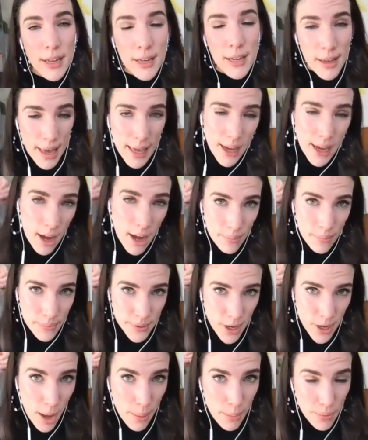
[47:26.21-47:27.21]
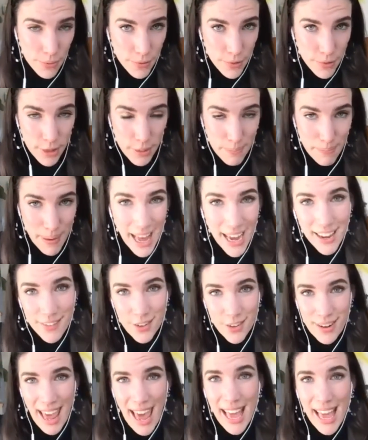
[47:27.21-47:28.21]
It comes up through the back of your
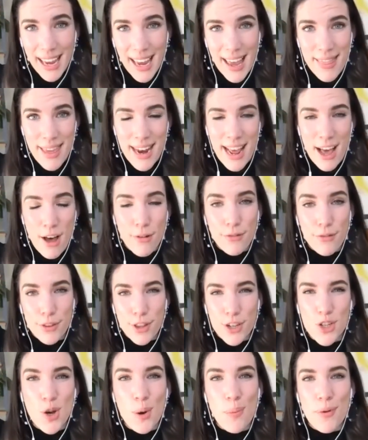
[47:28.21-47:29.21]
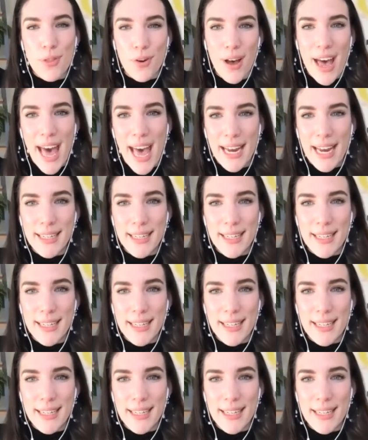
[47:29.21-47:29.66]
neck and then out through the top of your head.